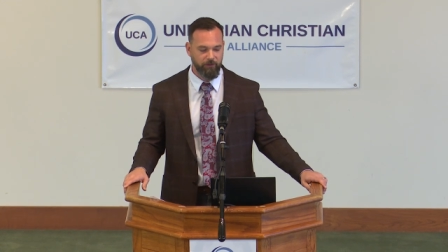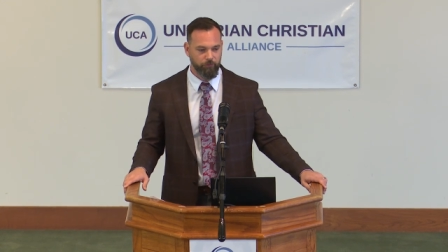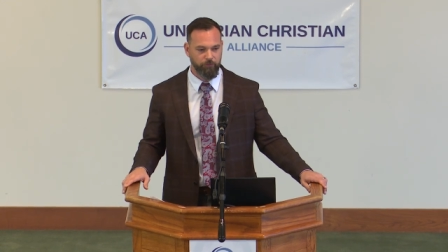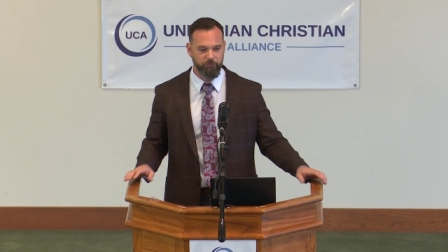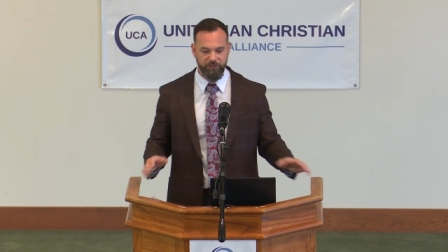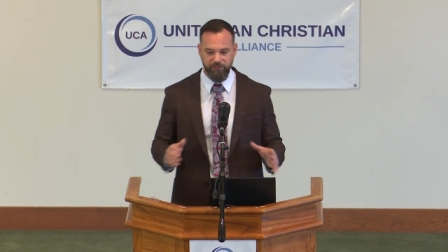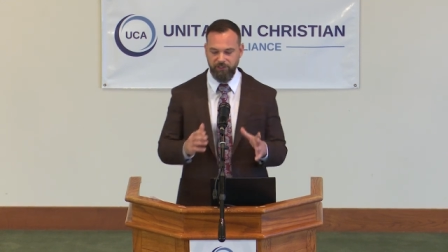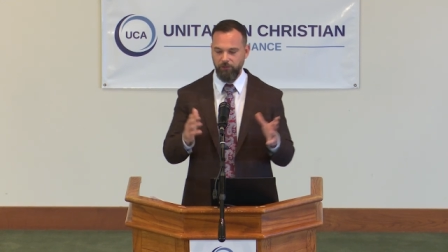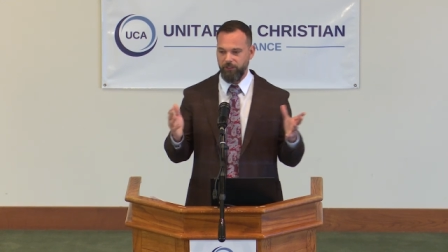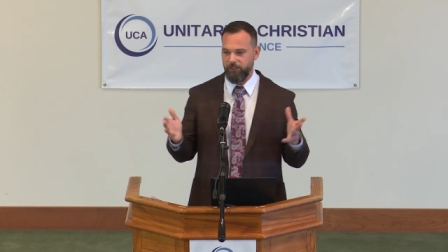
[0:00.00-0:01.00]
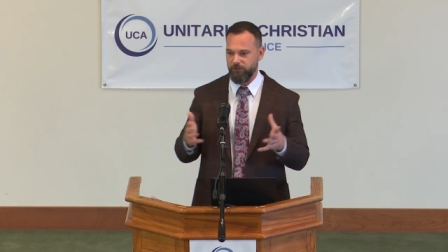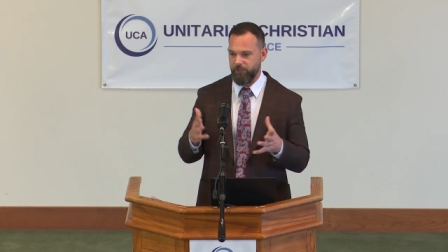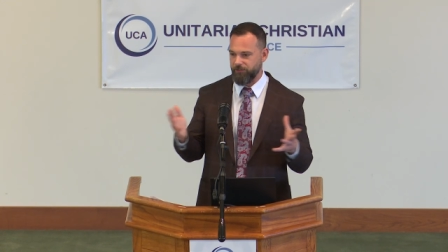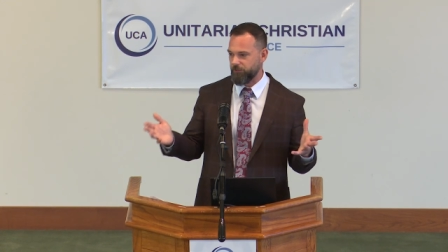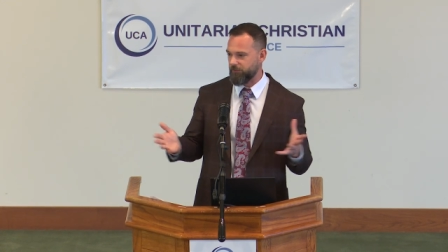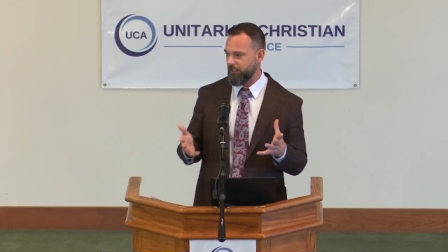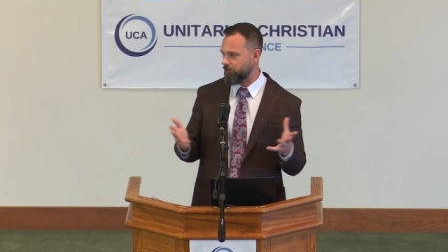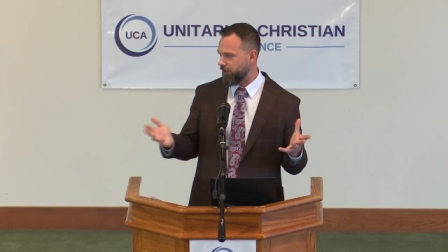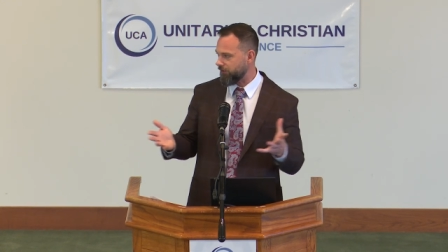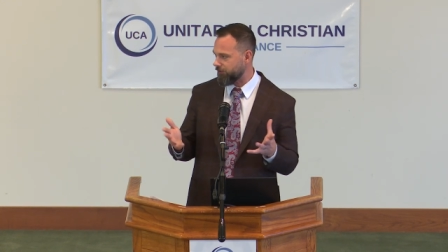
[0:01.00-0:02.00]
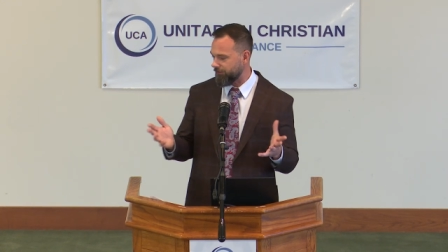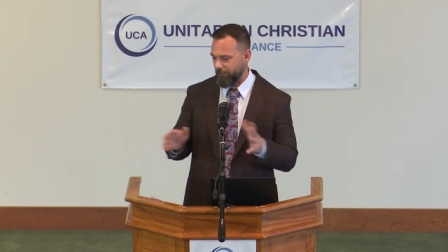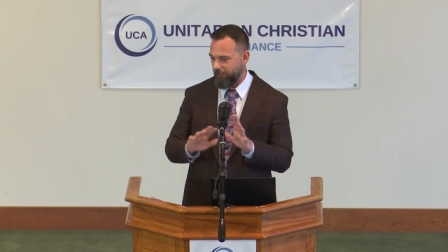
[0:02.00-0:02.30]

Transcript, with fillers: Aristotelian transubstantiation.